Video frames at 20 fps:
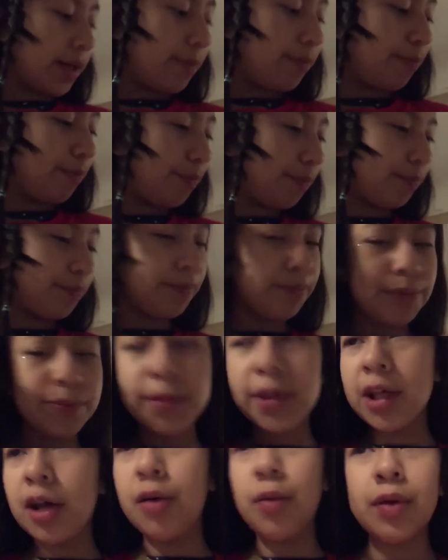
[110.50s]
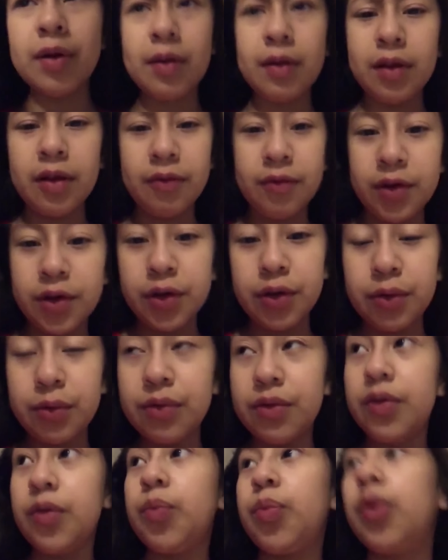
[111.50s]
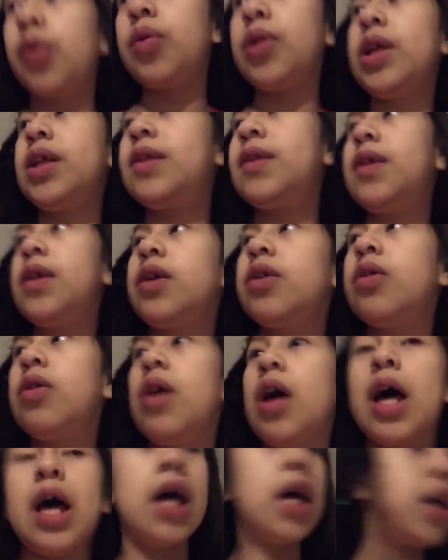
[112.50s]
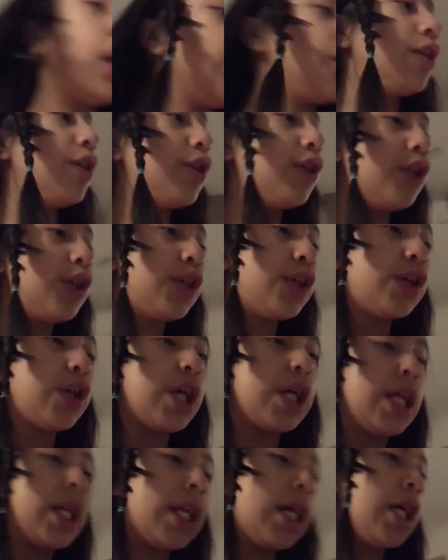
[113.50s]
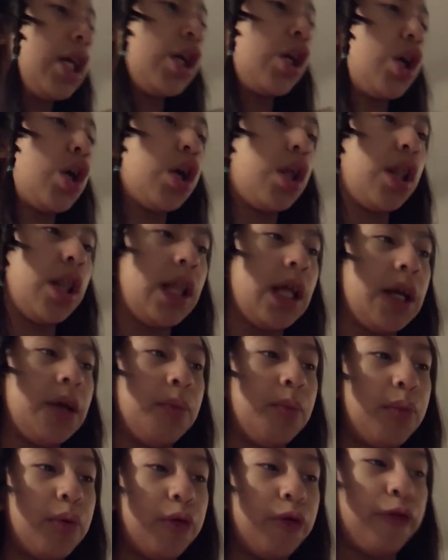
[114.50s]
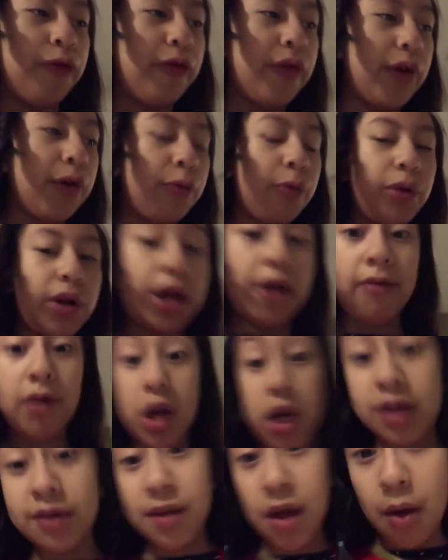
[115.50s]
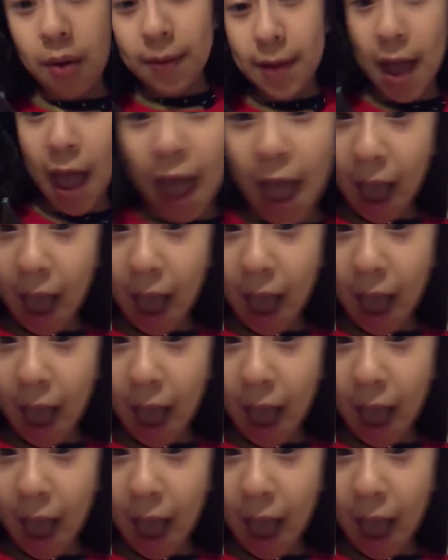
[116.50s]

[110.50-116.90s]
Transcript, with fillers: um, what's left to do is the ponytail straighten it, curled it, poof it, whatever. So,